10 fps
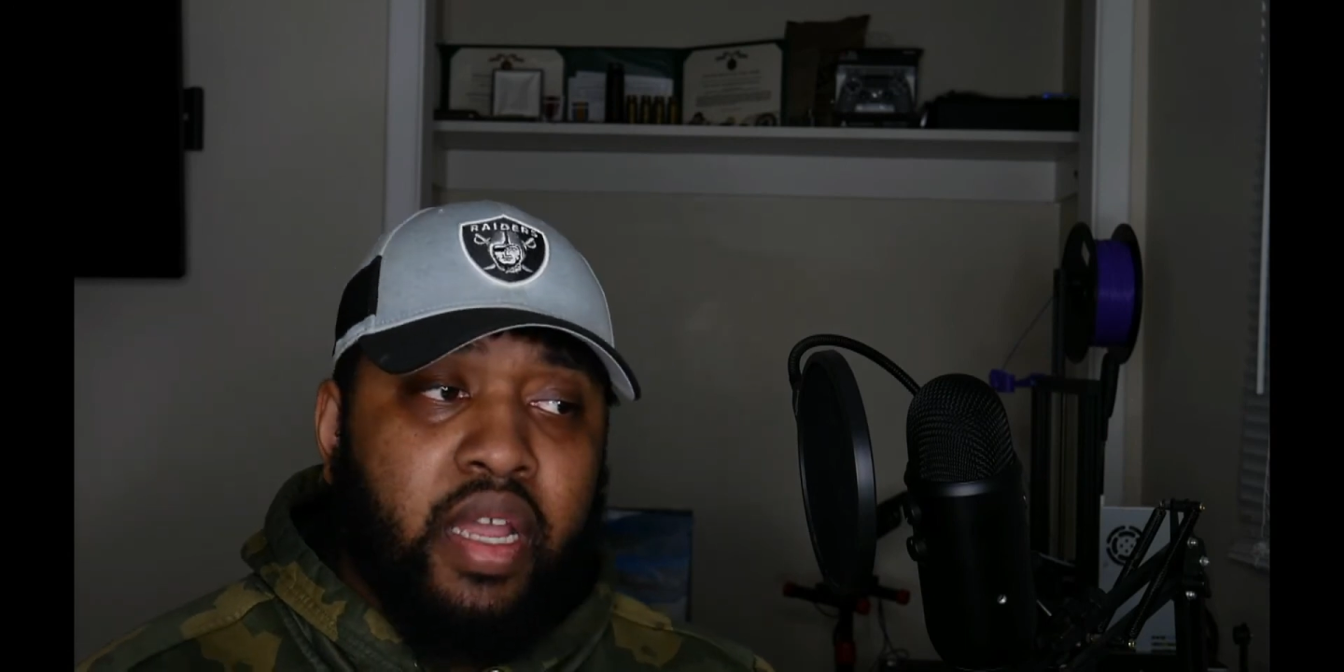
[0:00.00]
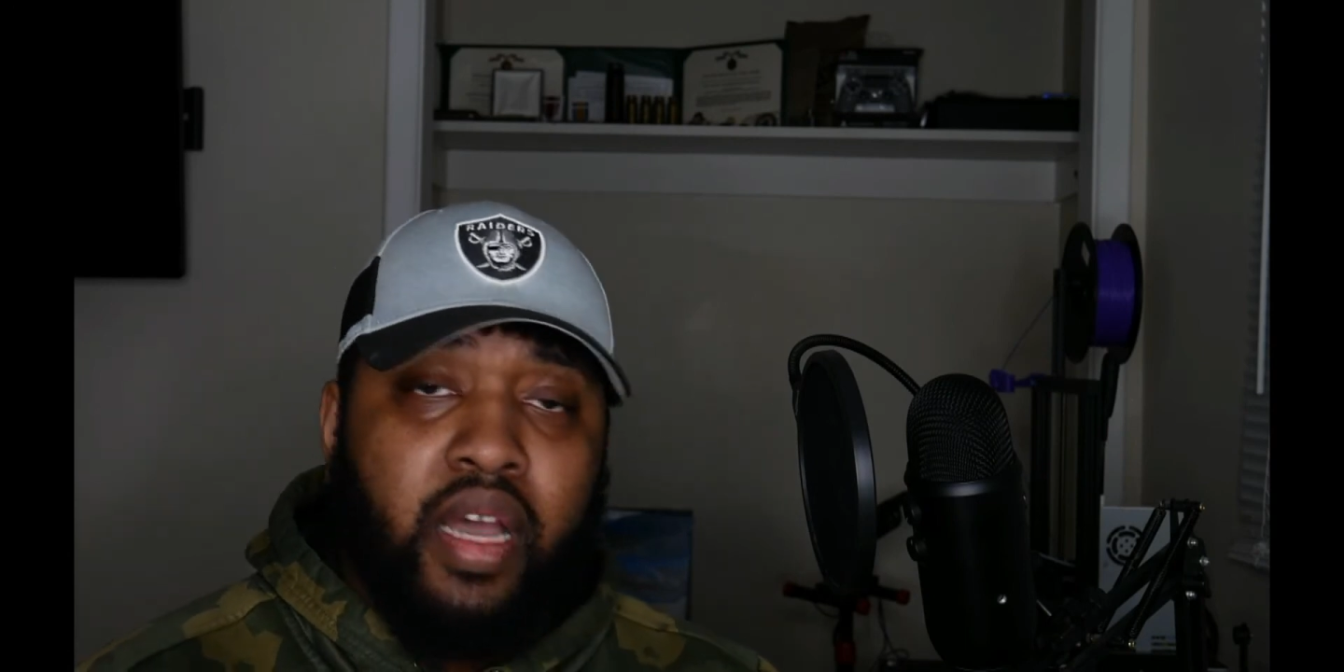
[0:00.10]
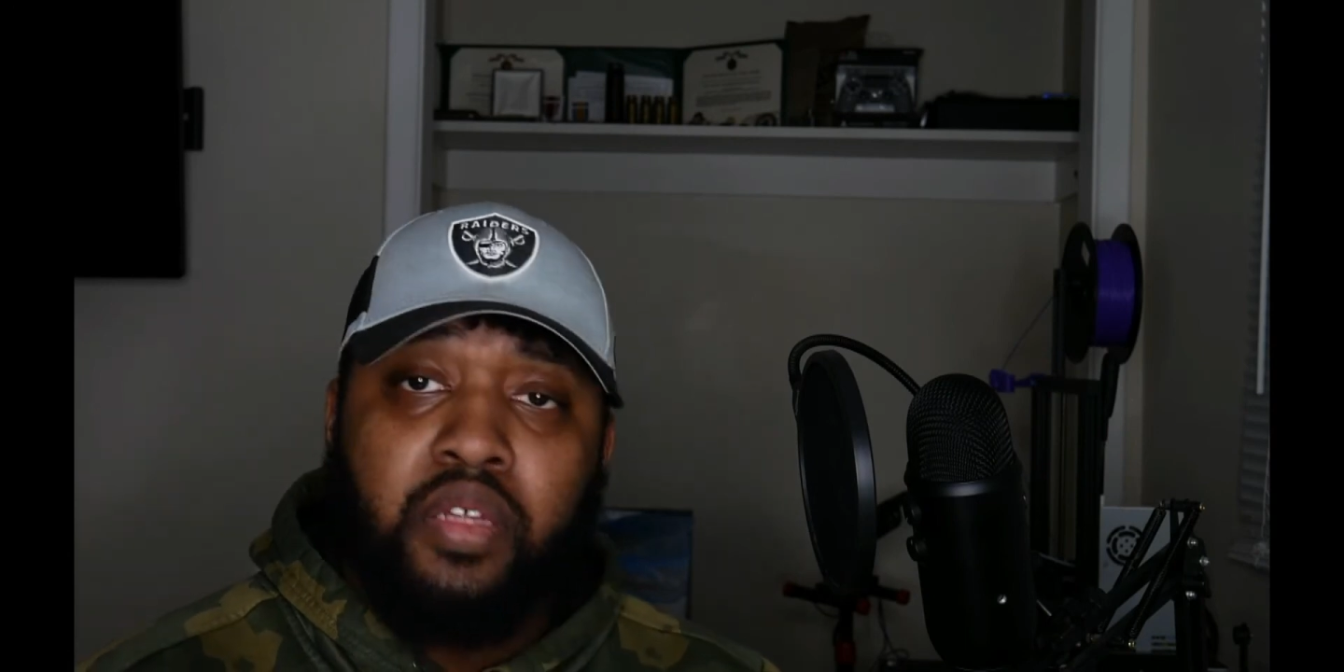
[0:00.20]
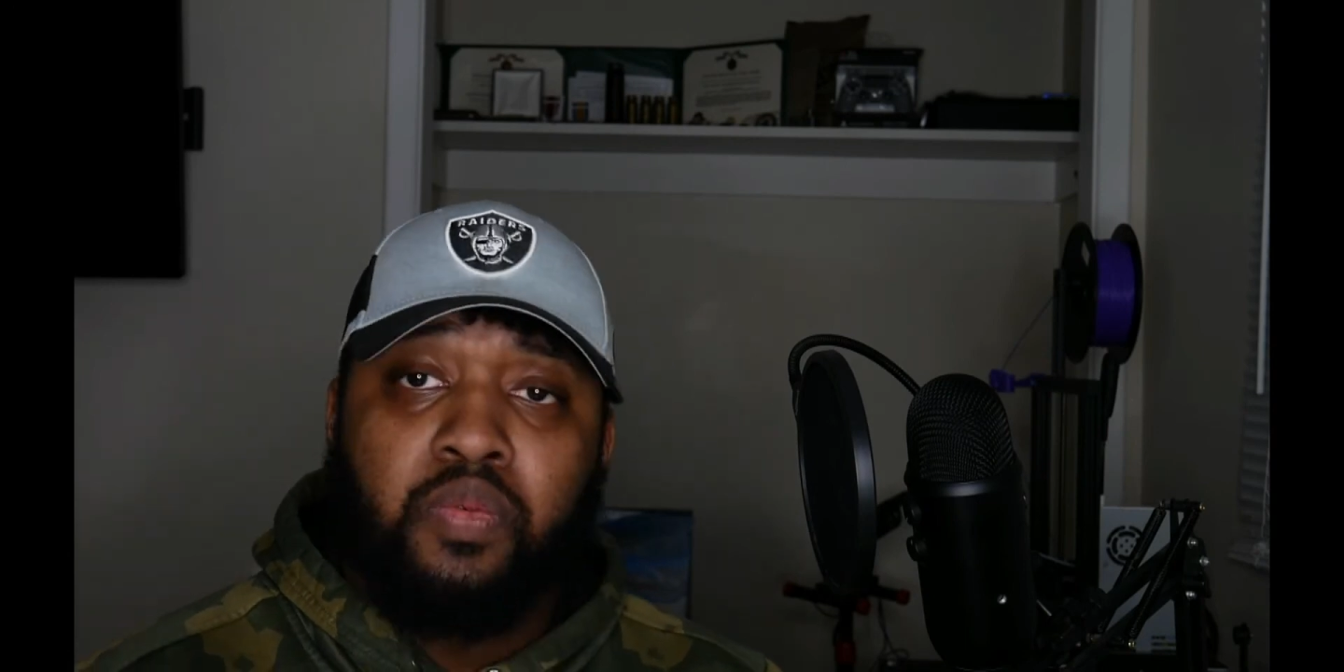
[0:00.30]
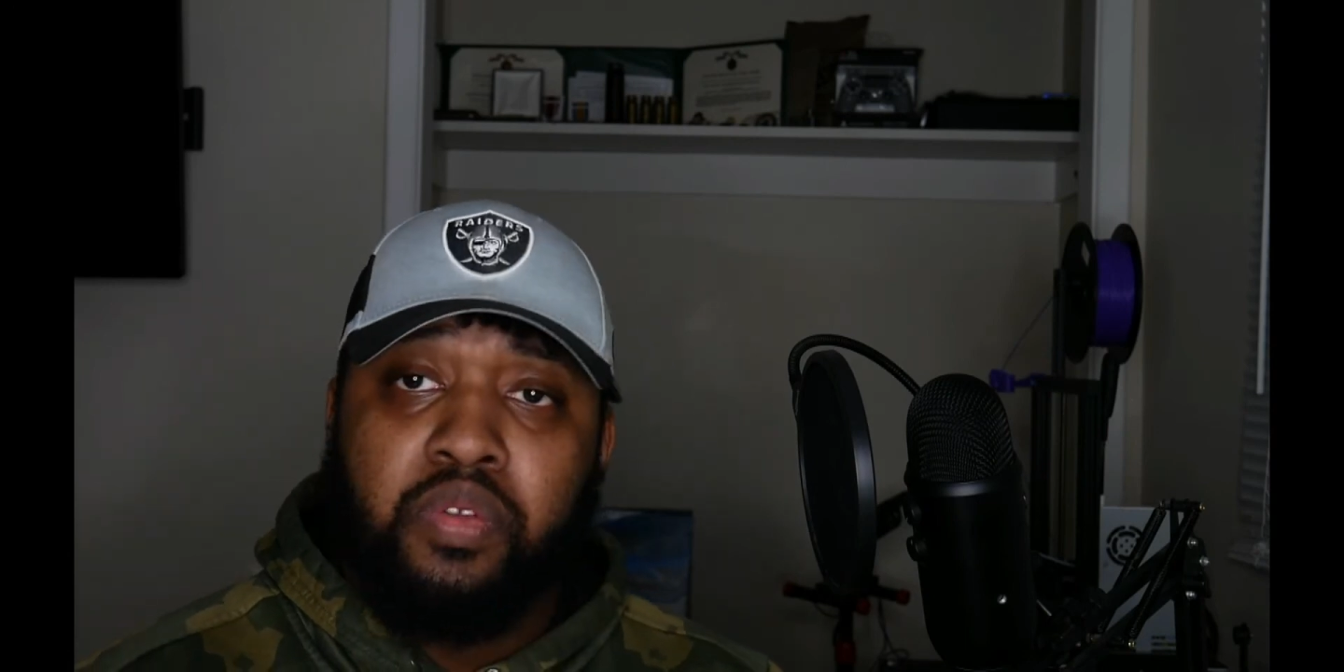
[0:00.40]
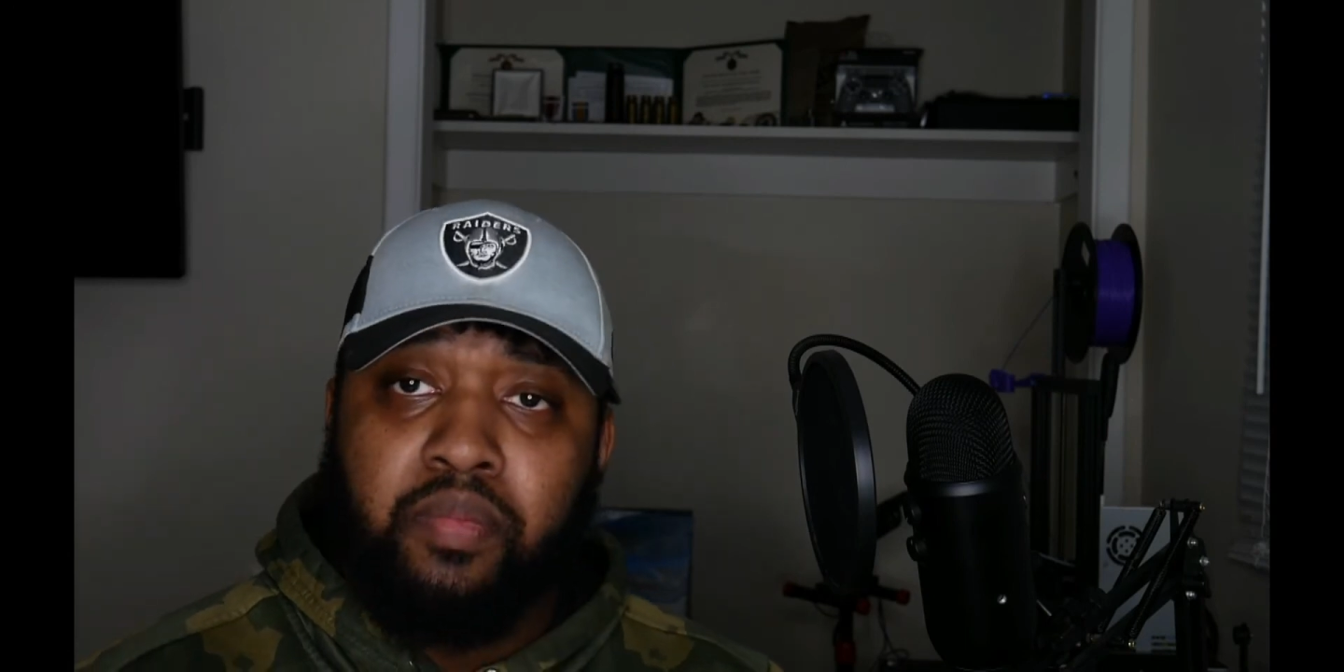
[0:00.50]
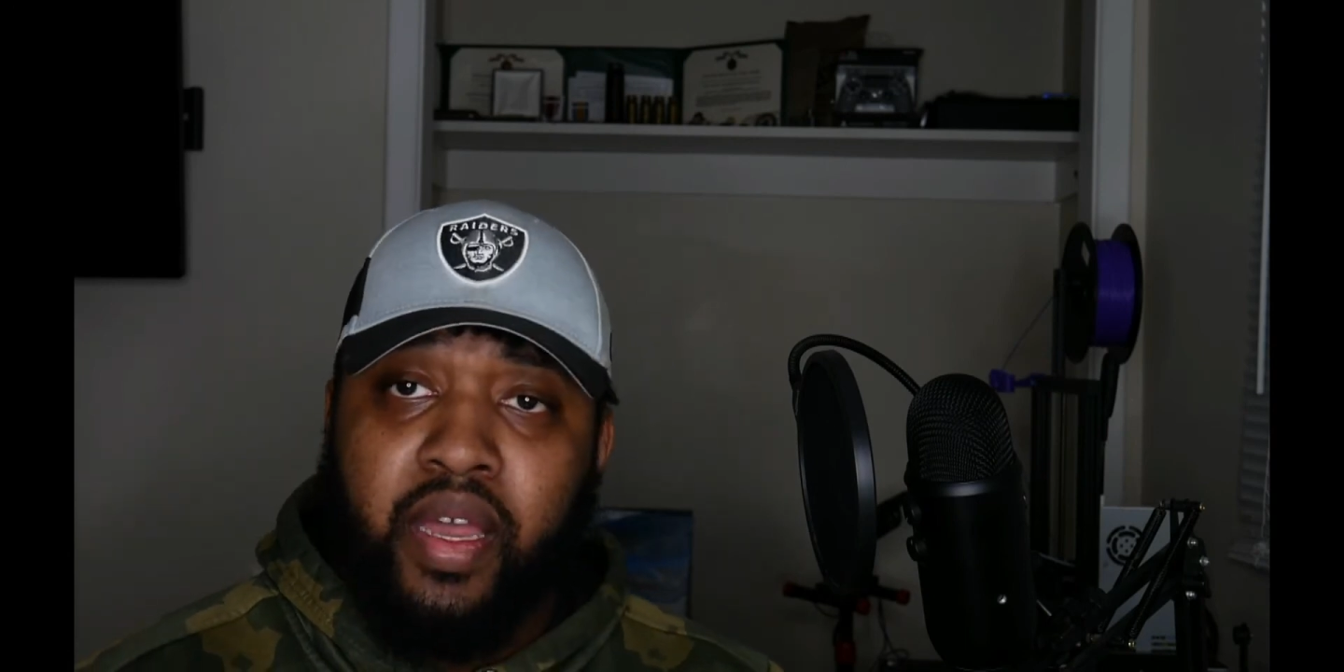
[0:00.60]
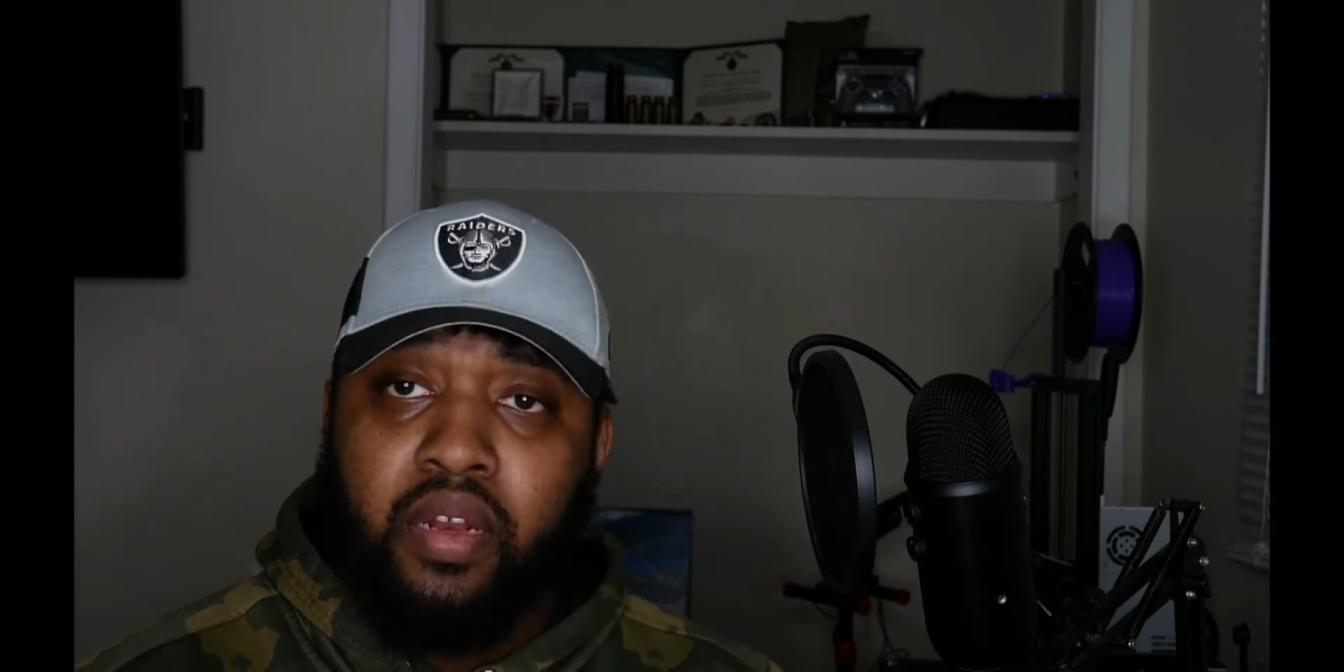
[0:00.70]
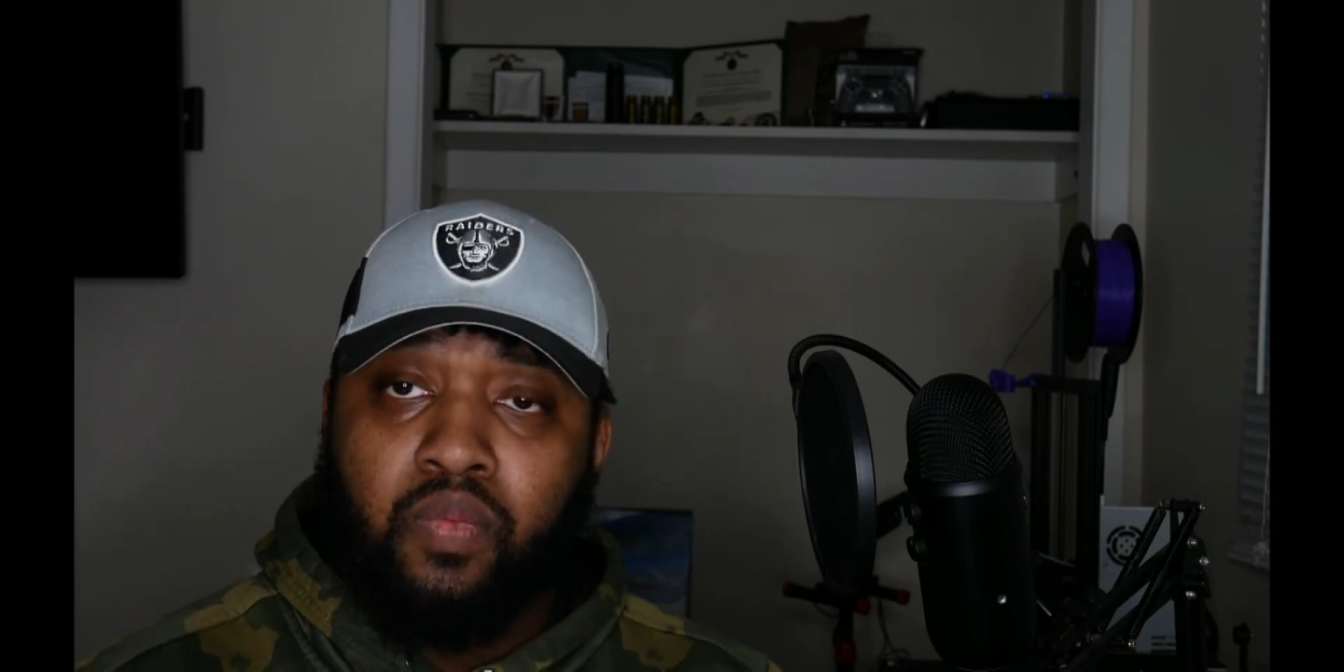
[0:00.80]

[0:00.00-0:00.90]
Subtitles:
house was met